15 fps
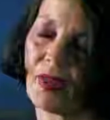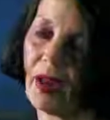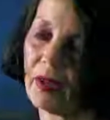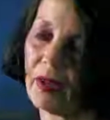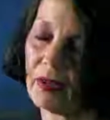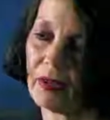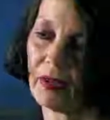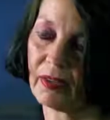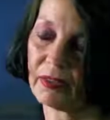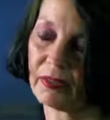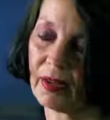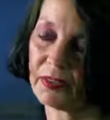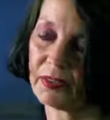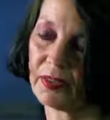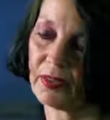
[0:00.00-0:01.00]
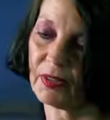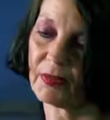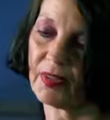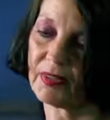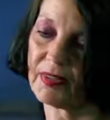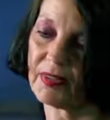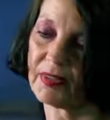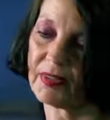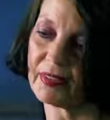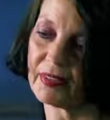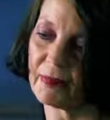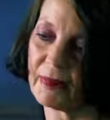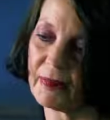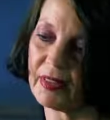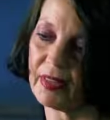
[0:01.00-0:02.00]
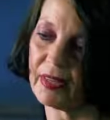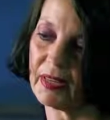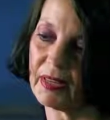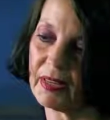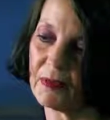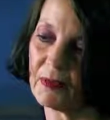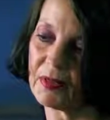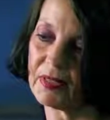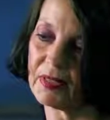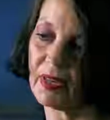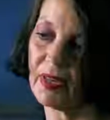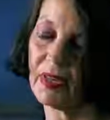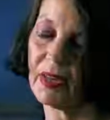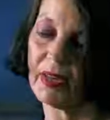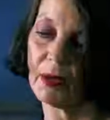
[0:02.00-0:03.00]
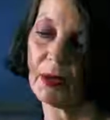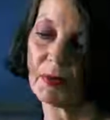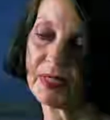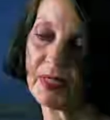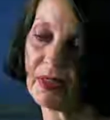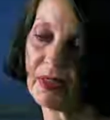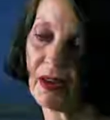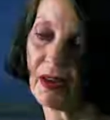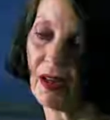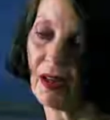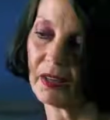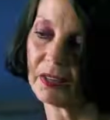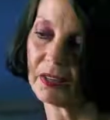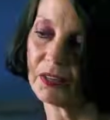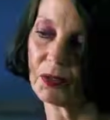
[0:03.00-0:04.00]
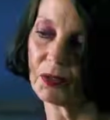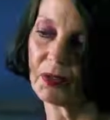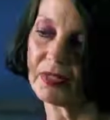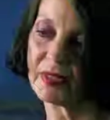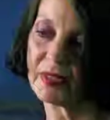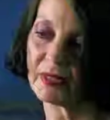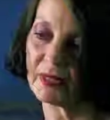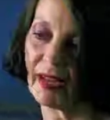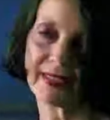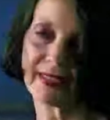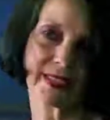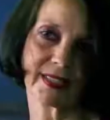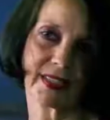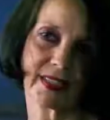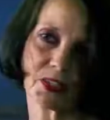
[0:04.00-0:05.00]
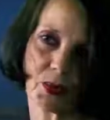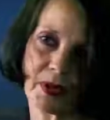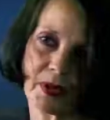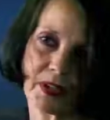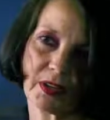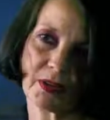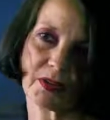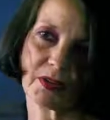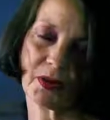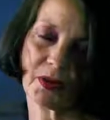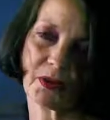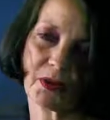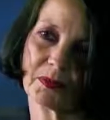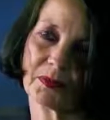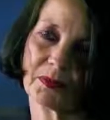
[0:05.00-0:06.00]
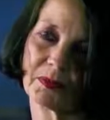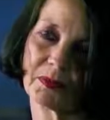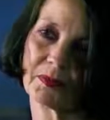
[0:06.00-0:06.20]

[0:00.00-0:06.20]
Gosh, I would have to stop and think. He was in college, so he's 19, 20 years old.